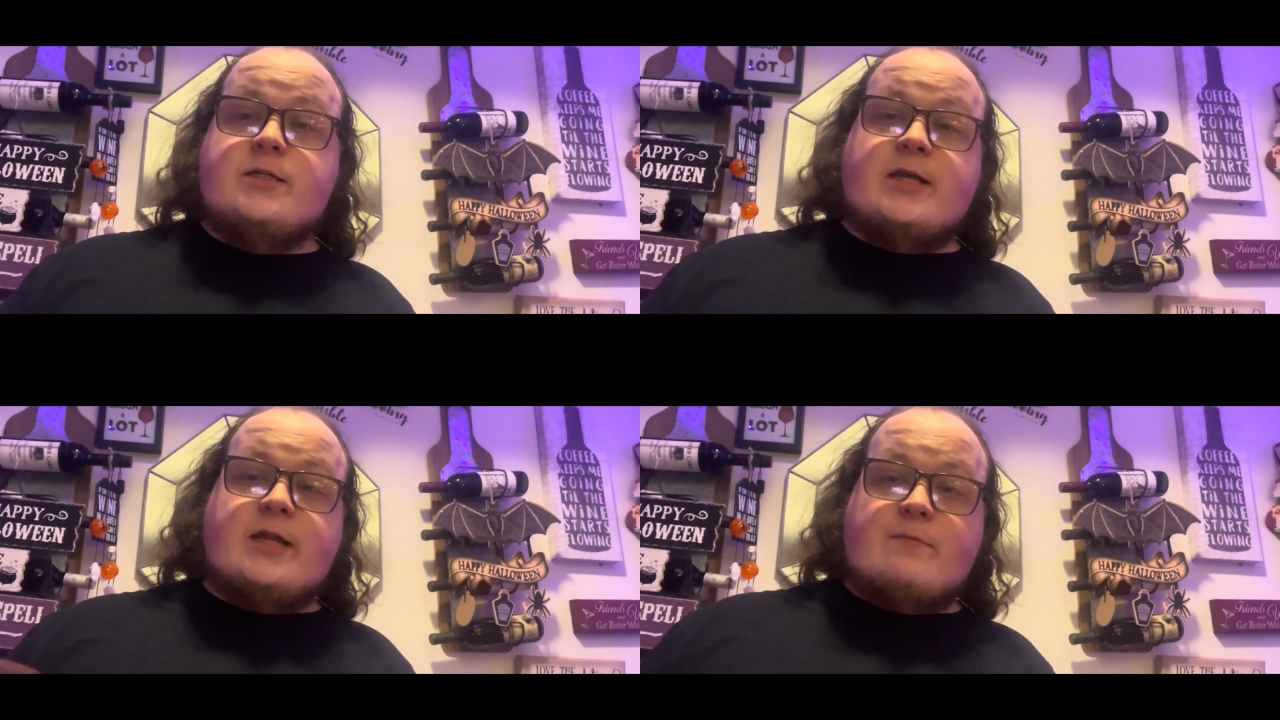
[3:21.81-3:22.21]

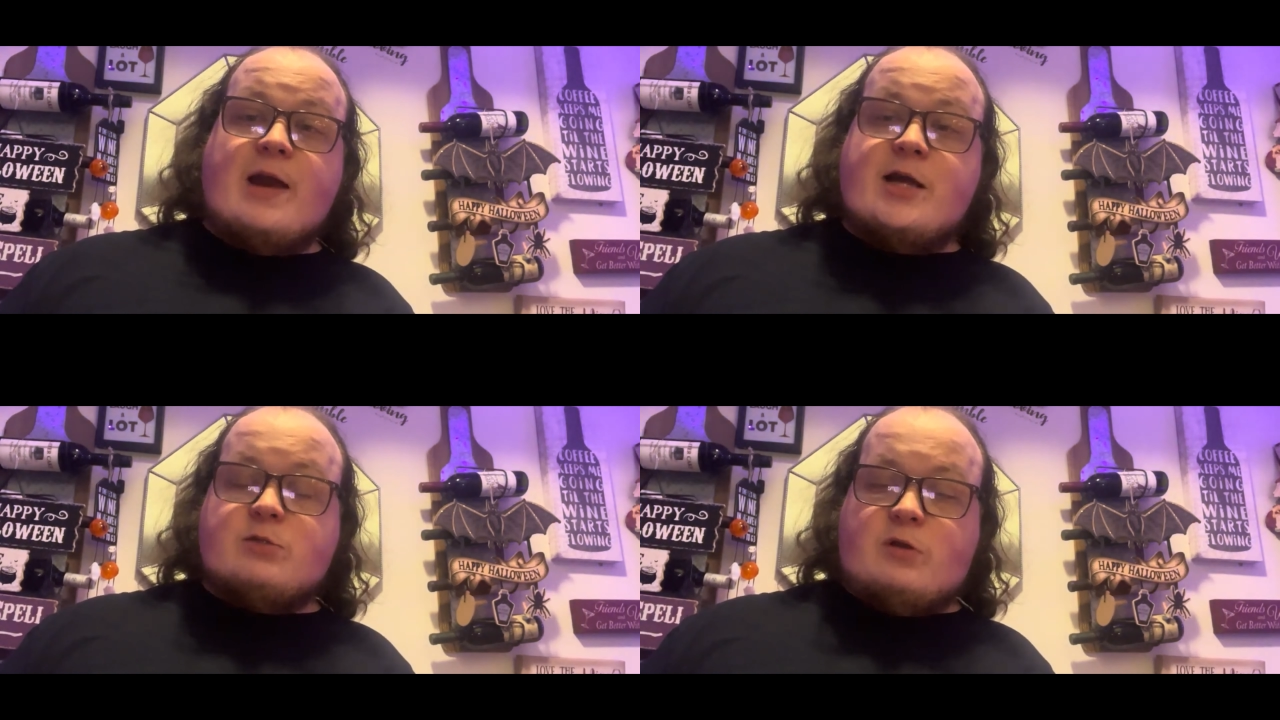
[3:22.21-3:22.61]
dating
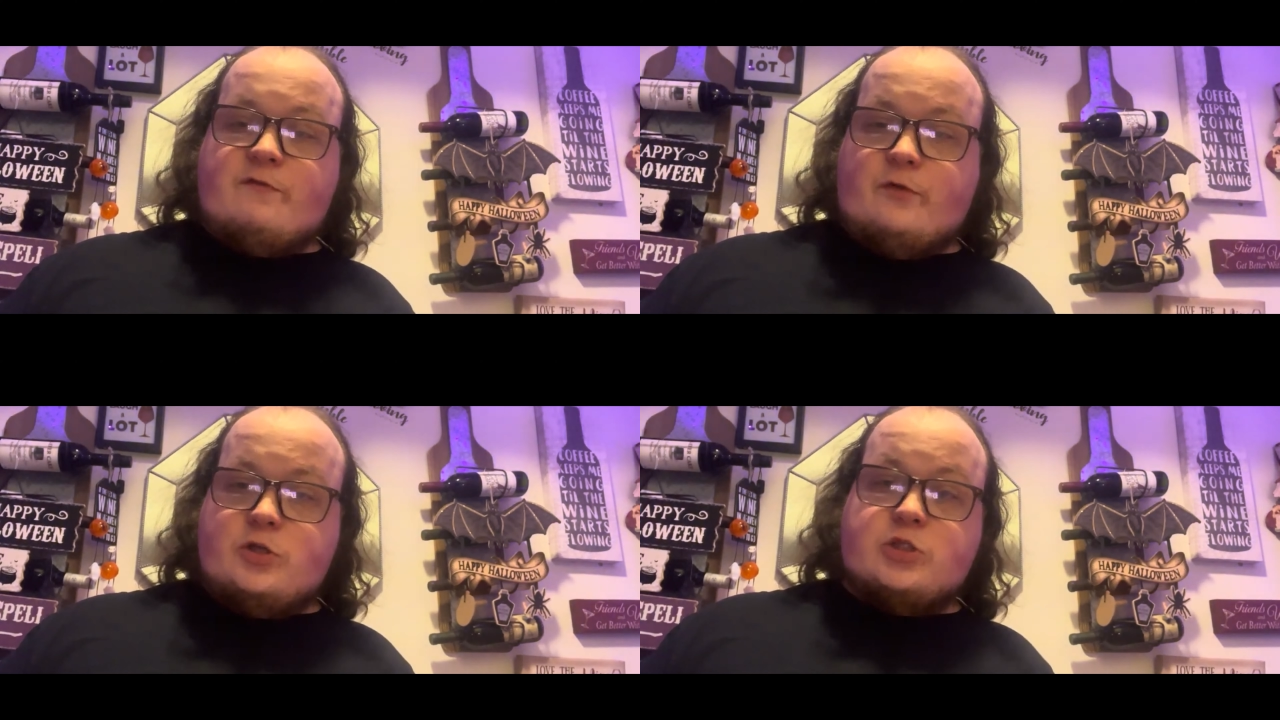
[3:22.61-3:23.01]
back to when I
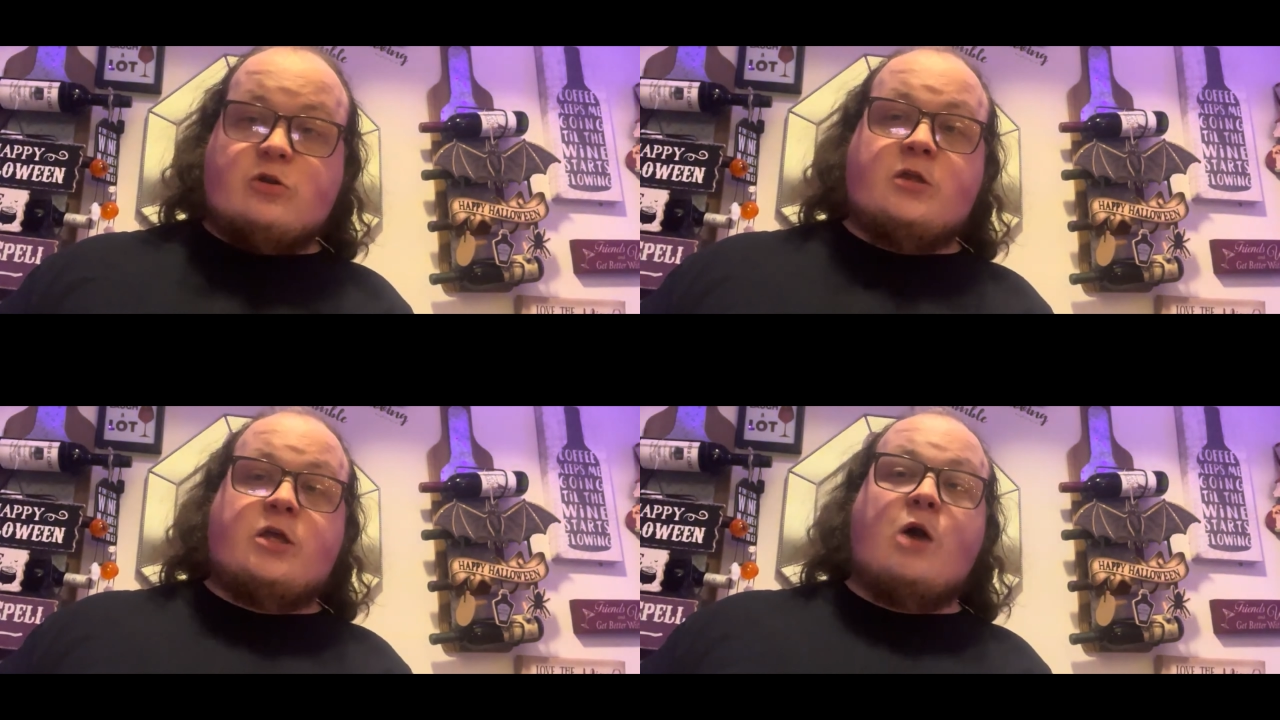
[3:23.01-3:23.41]
first
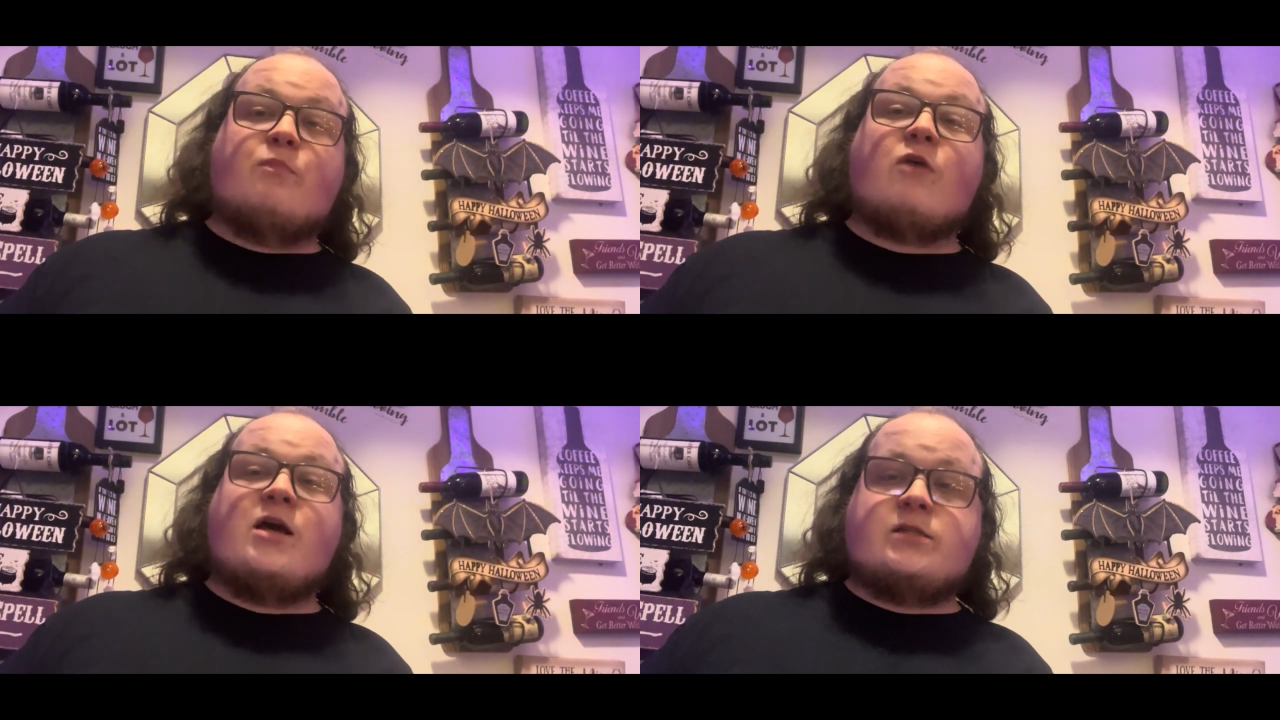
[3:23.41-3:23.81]
started the
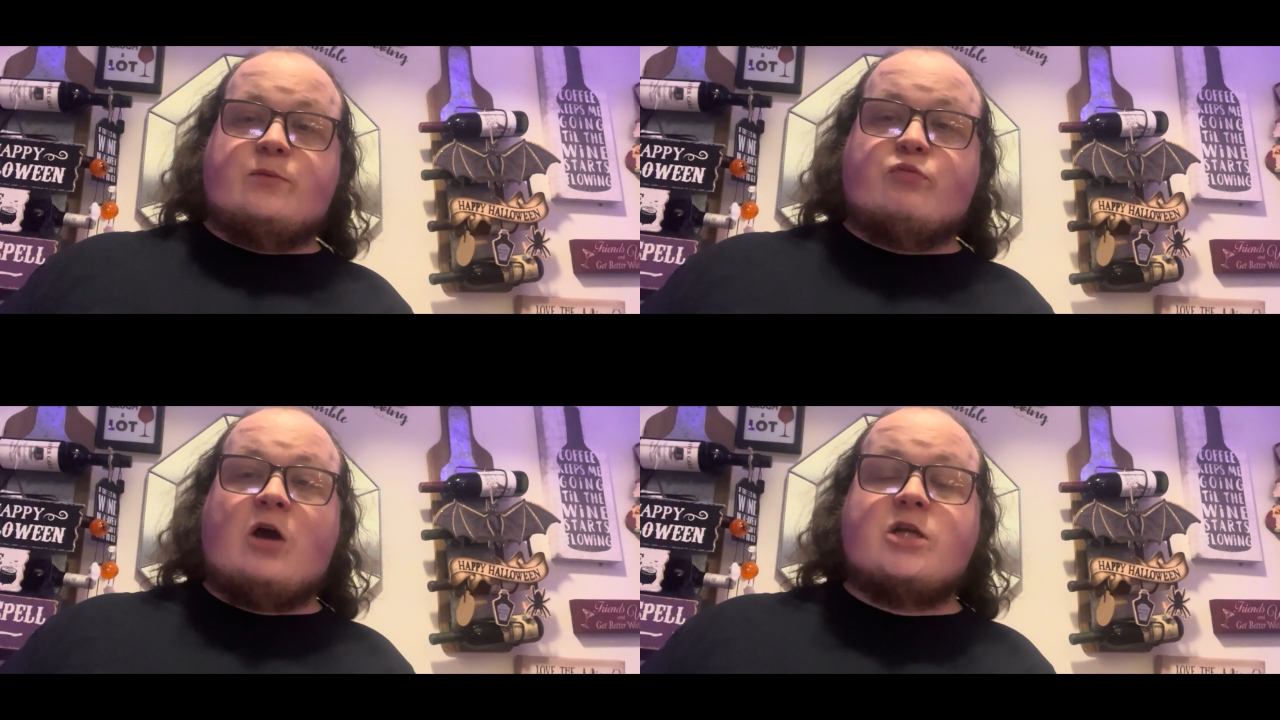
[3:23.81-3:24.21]

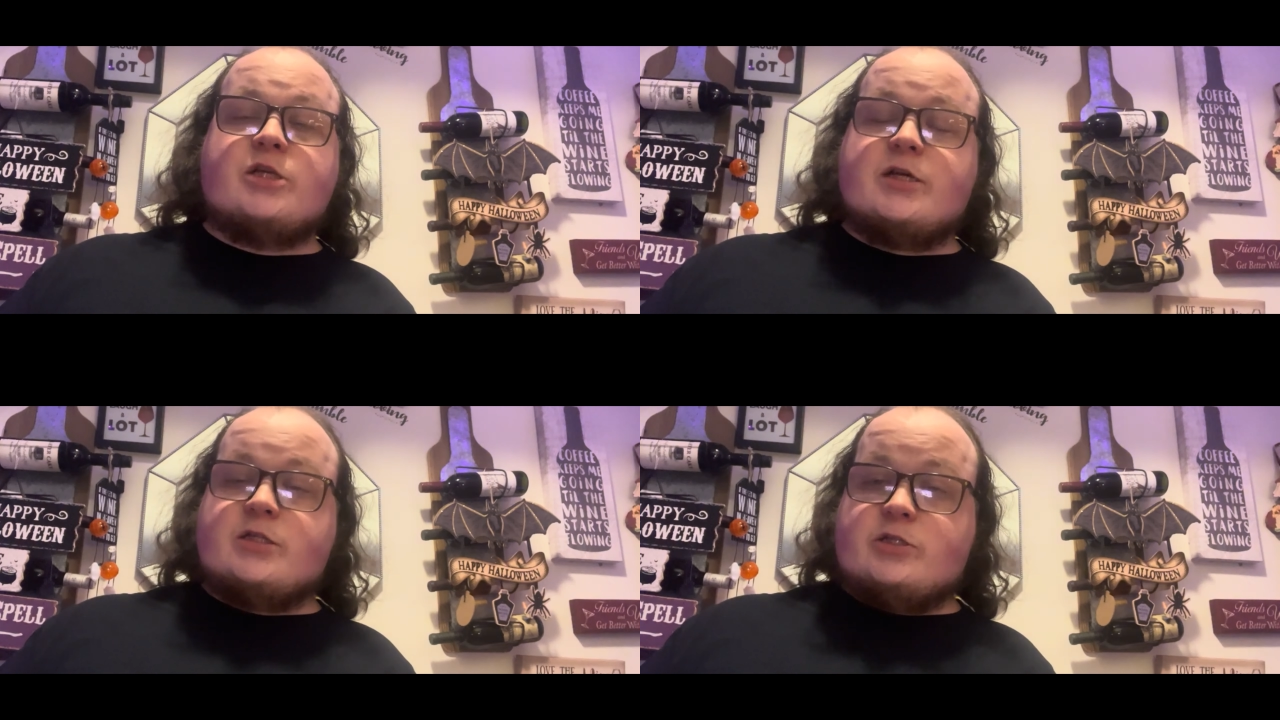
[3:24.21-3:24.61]
Uprising
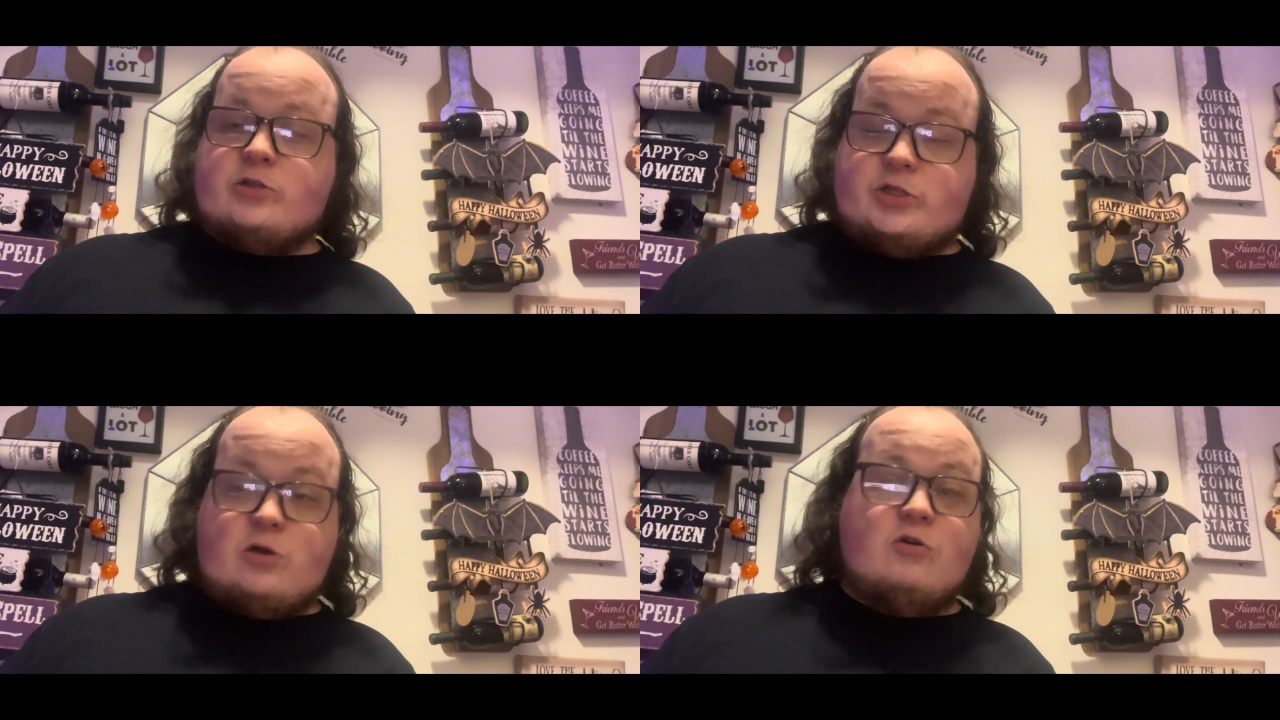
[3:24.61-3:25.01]
project
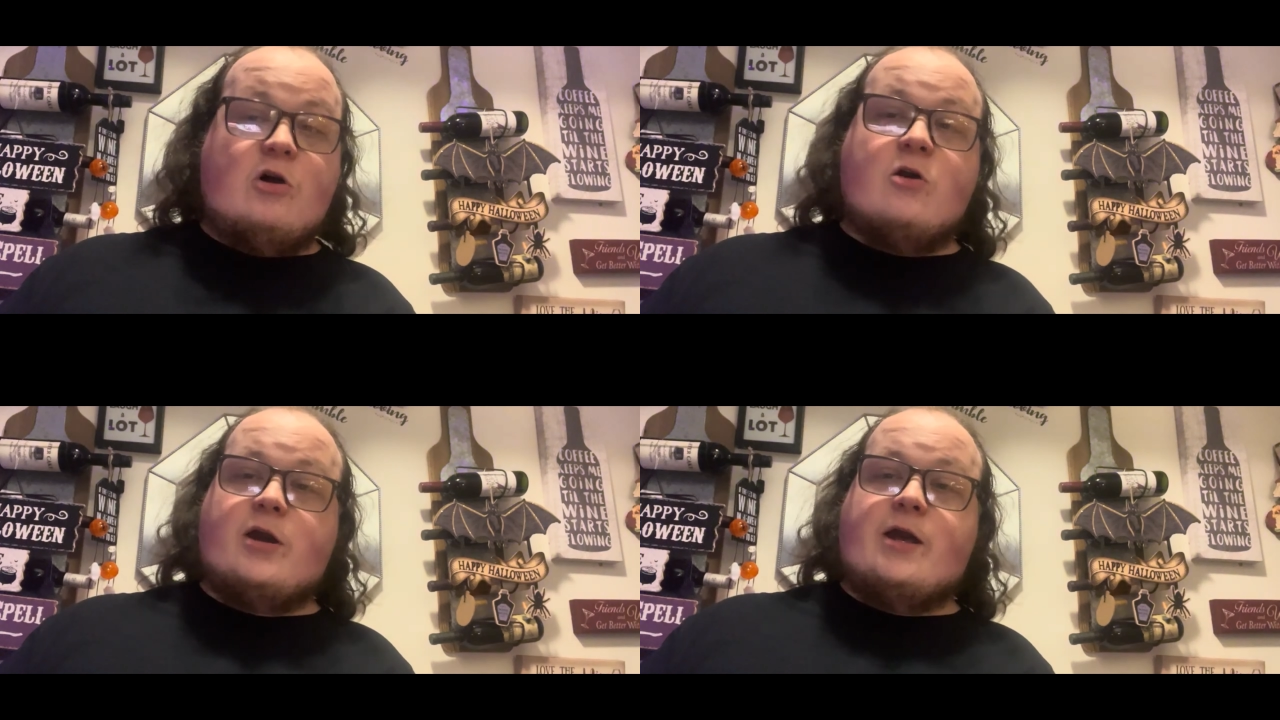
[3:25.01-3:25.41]
so, so
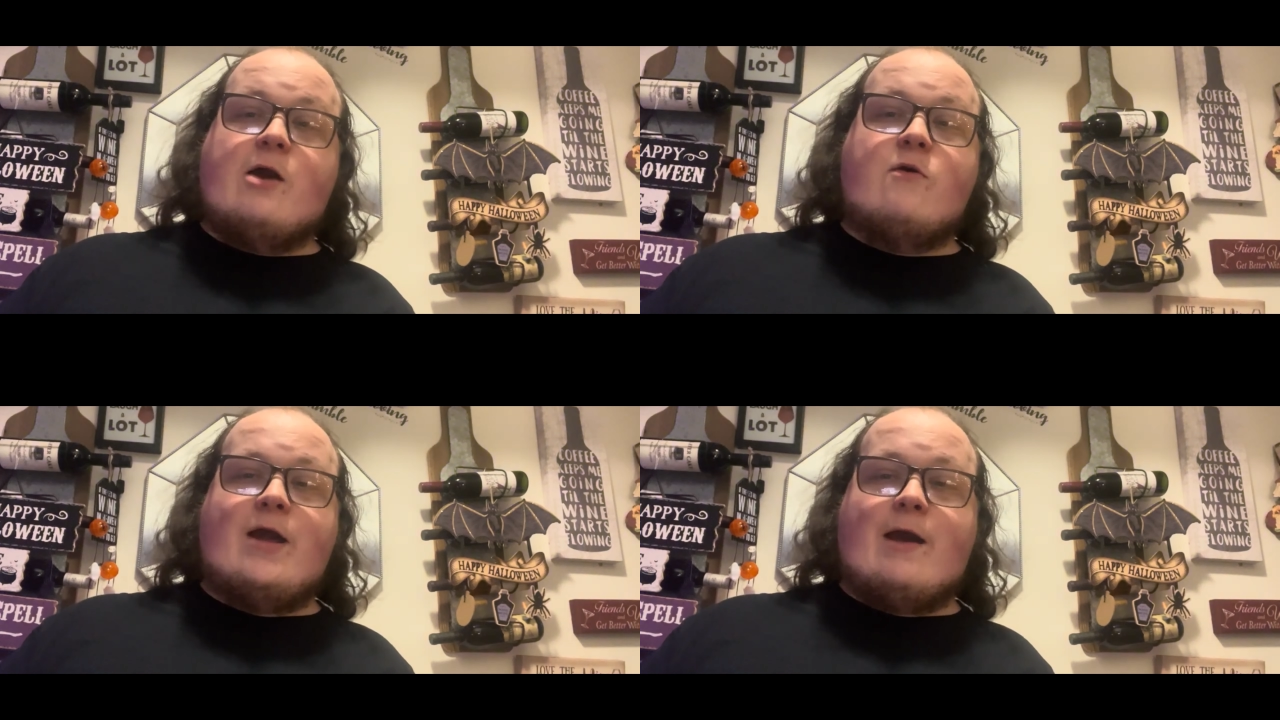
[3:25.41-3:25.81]
long
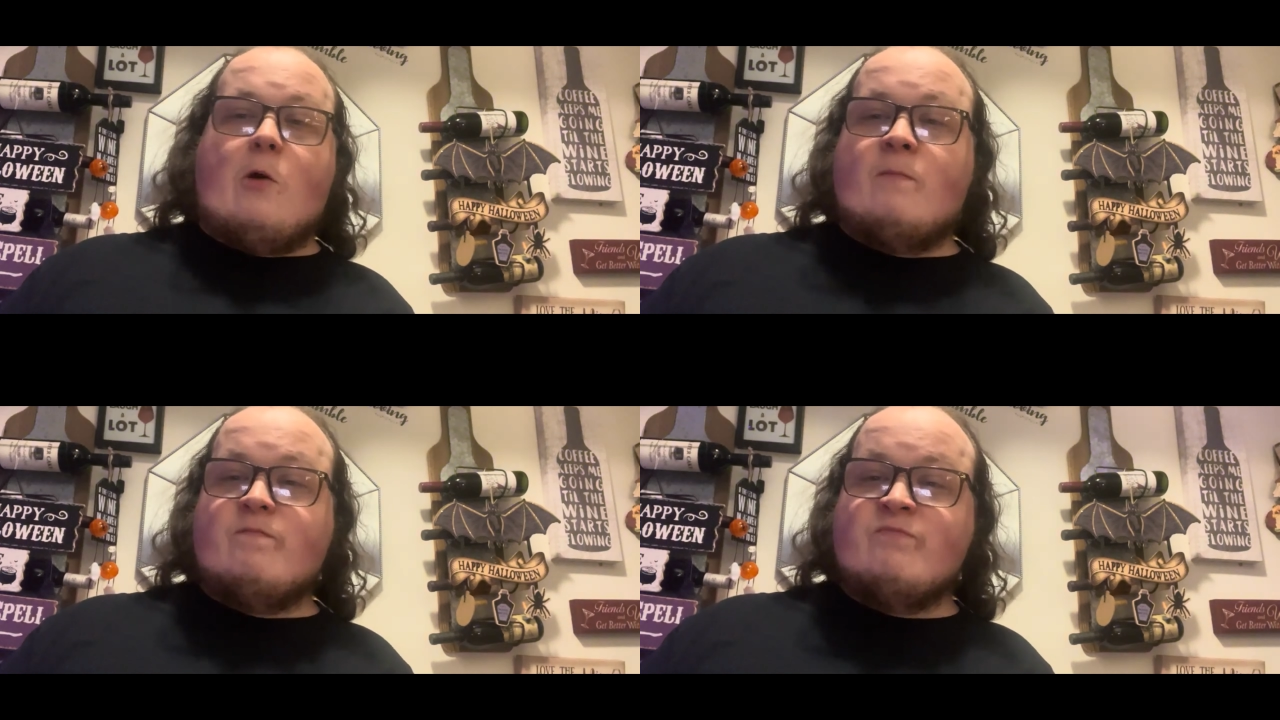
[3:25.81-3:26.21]
ago now.